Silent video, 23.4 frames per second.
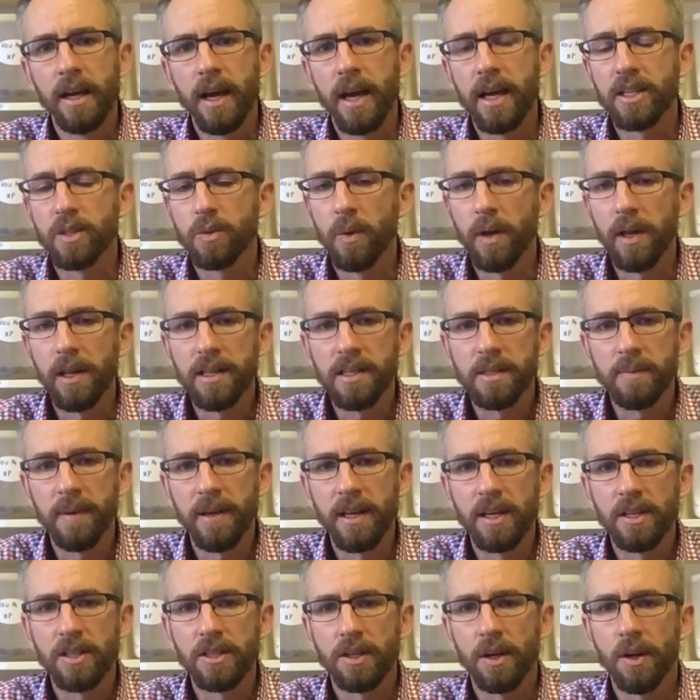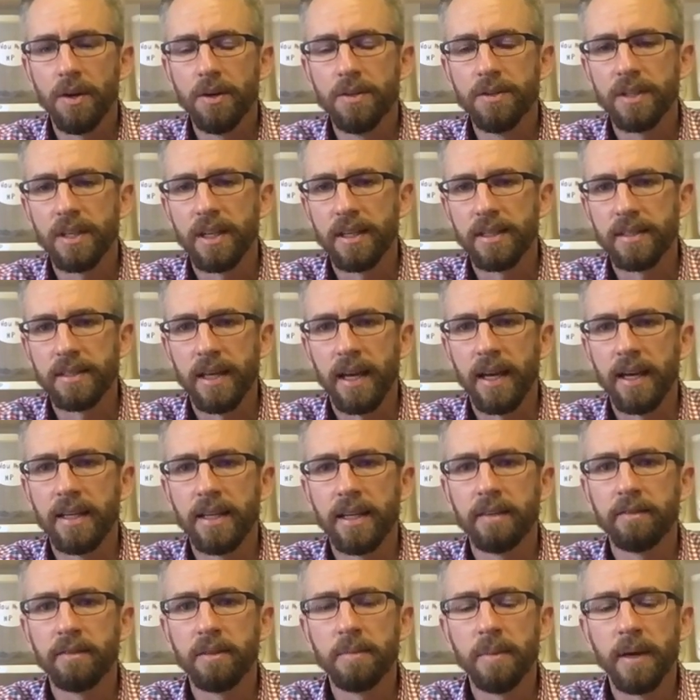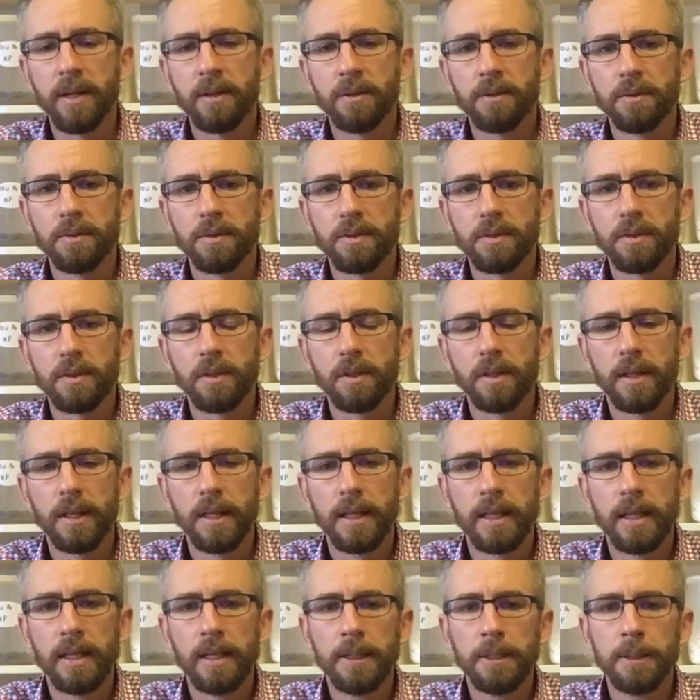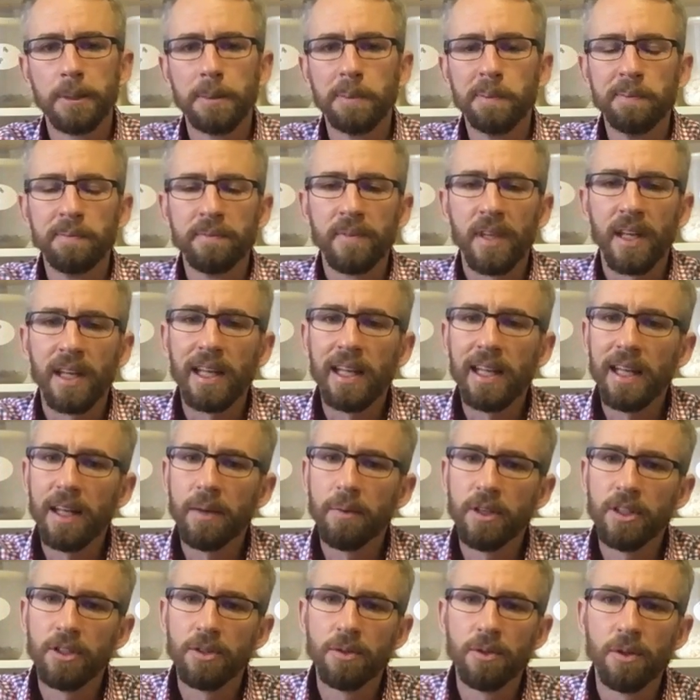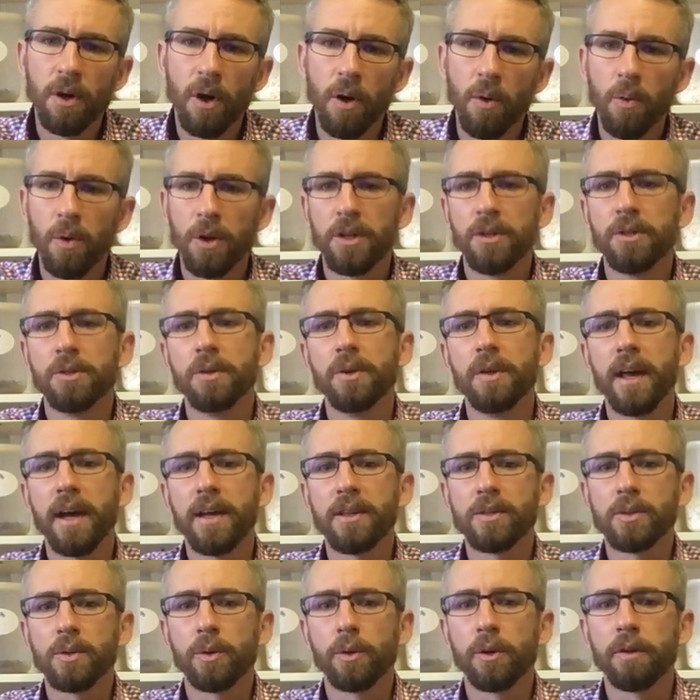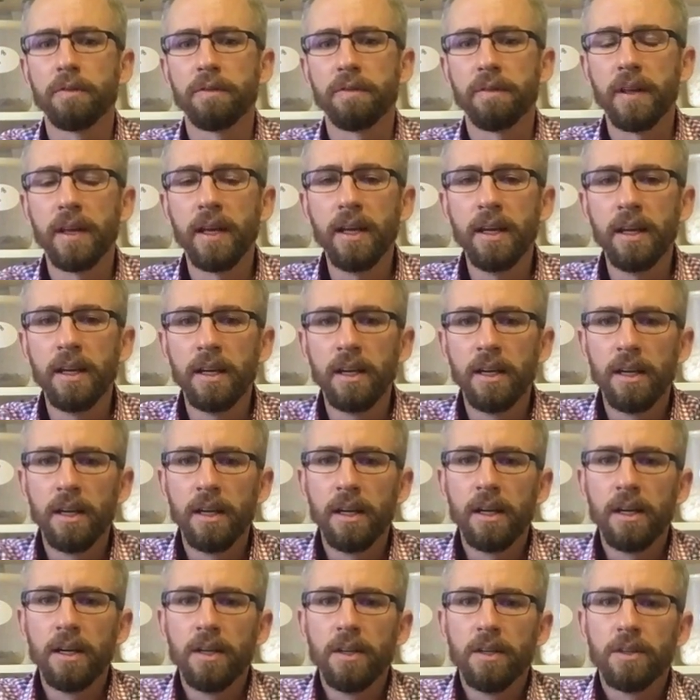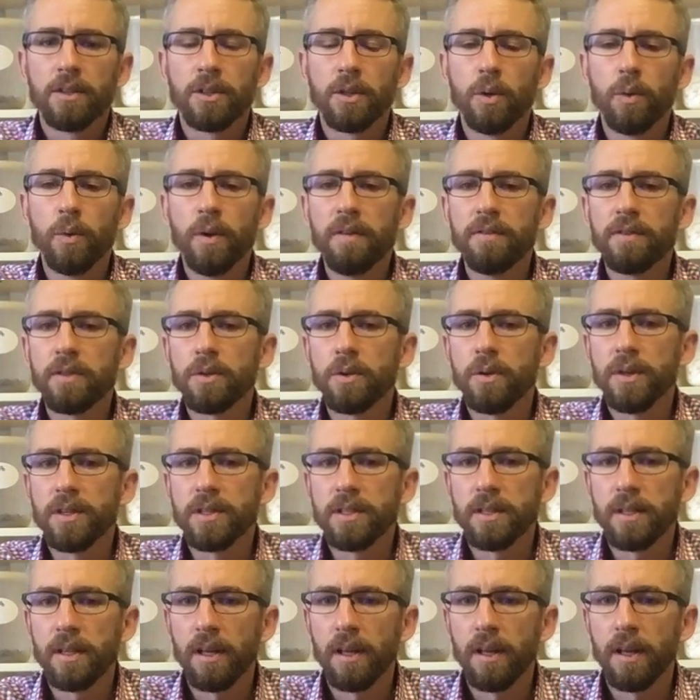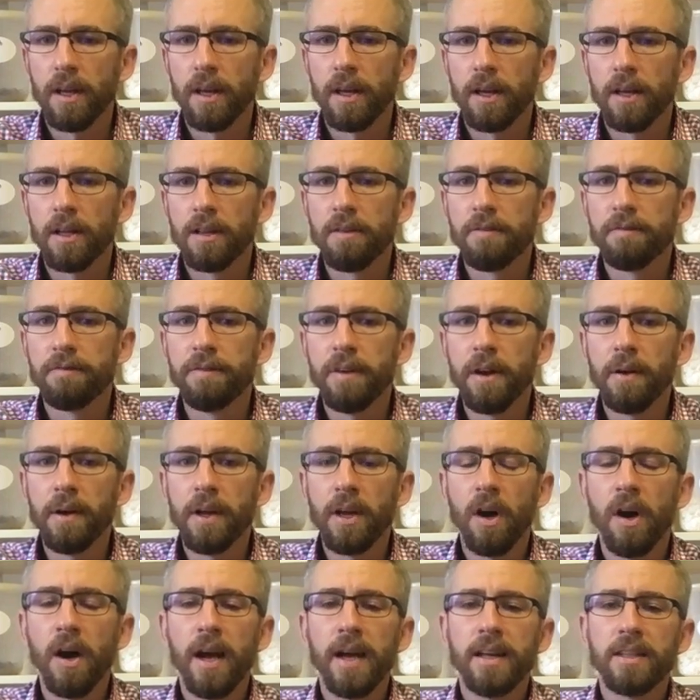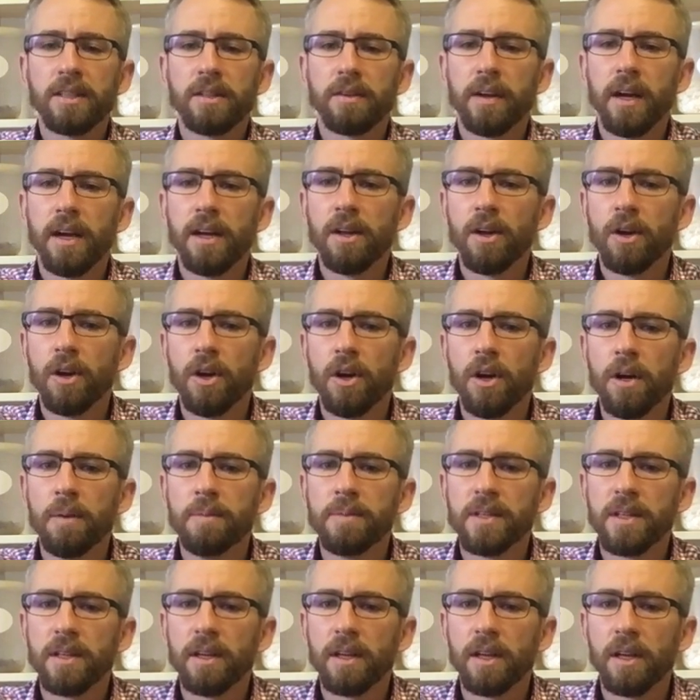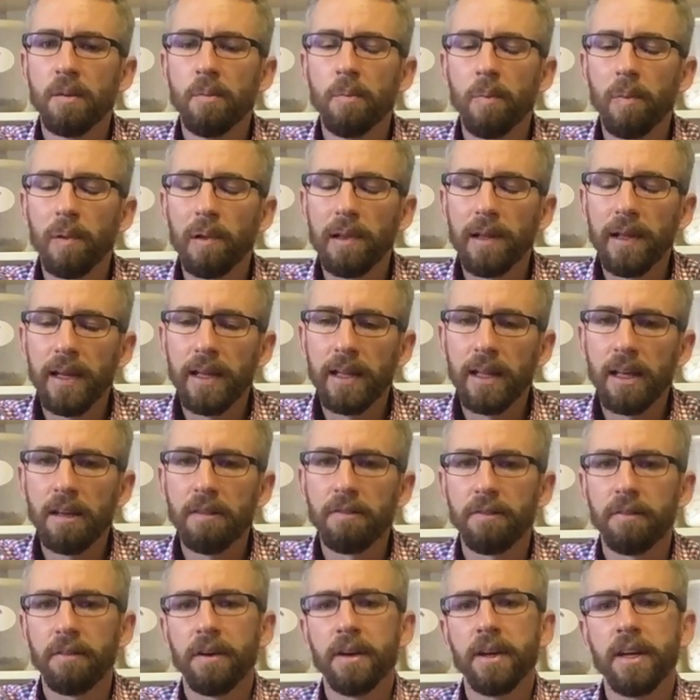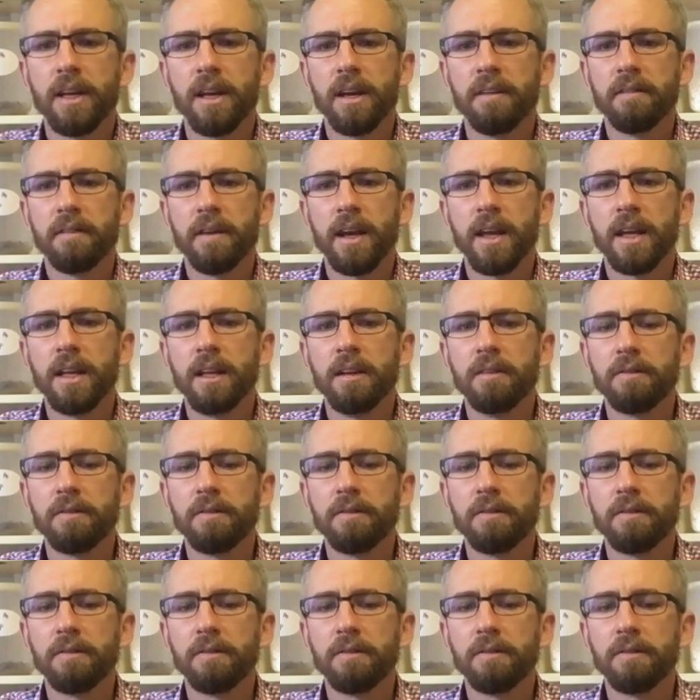as well as being shown to contain heavy metals. Clearly we do not want to do that sort of thing. So we've sourced the very highest grade herbs that are completely free of any